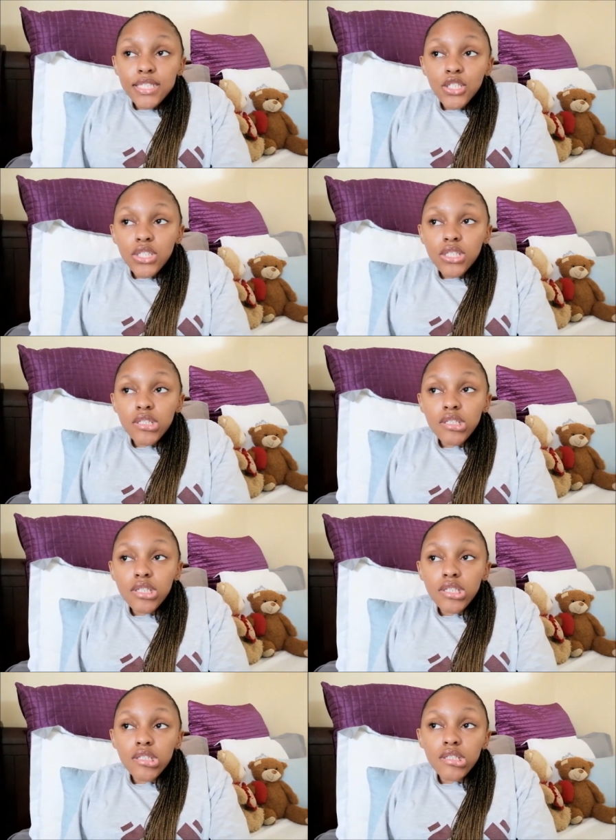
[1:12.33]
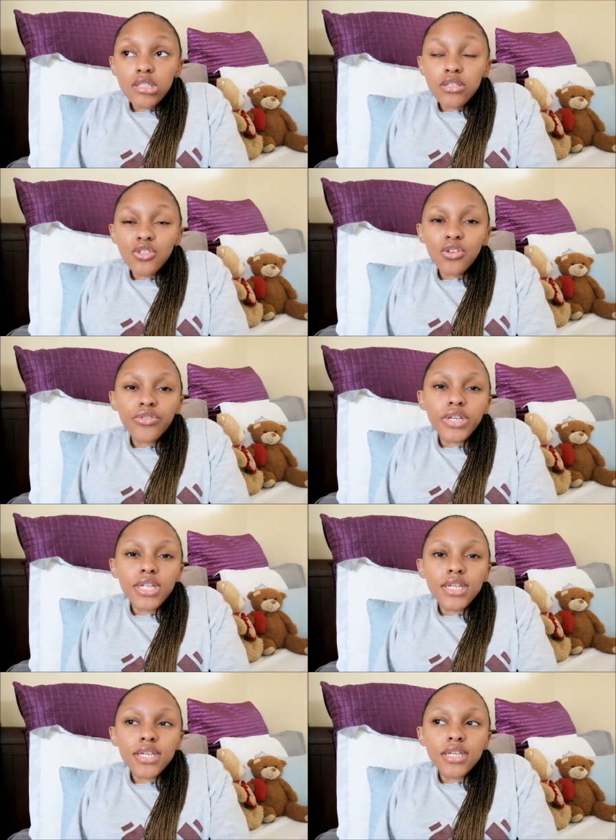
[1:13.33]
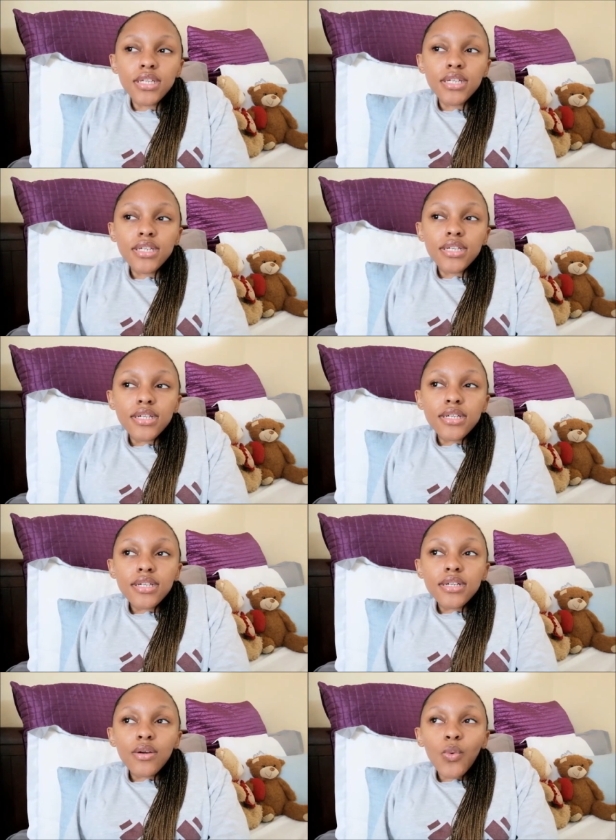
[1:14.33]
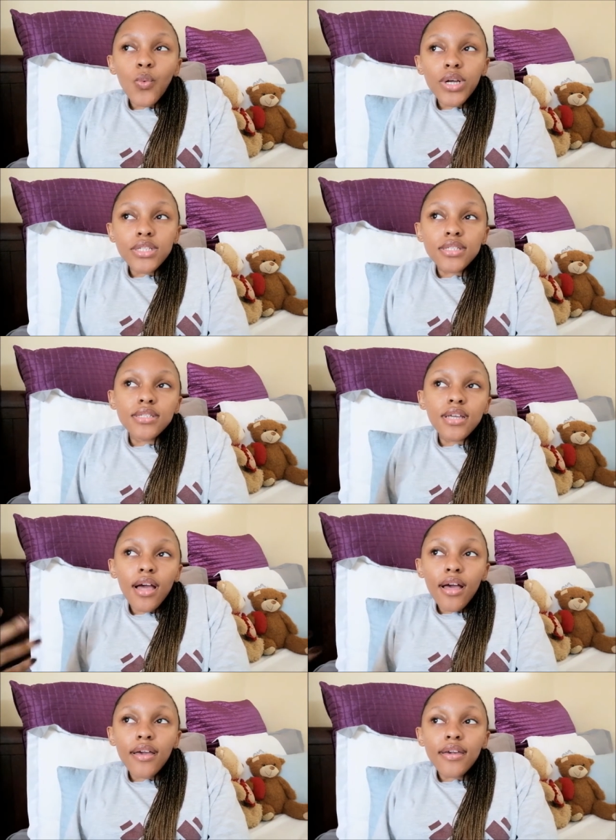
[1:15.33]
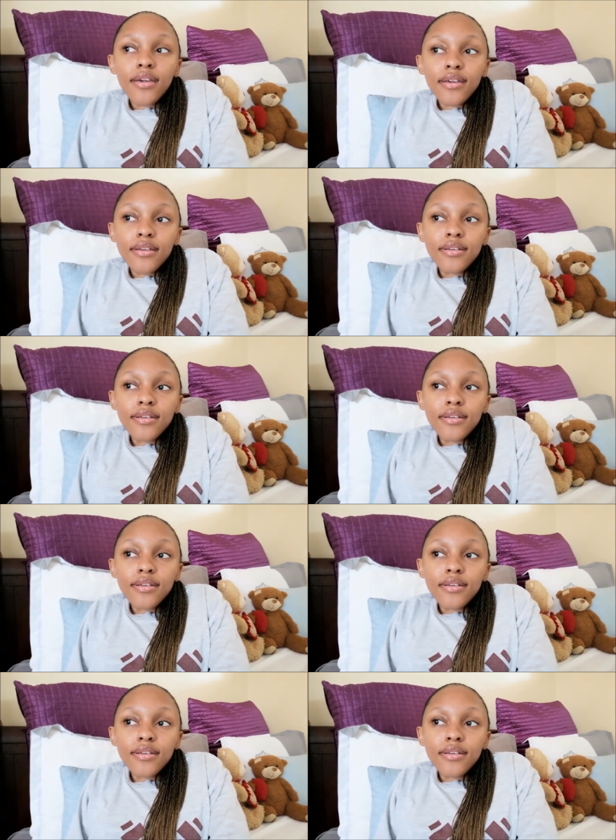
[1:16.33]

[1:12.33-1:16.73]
it's it's it's not really what i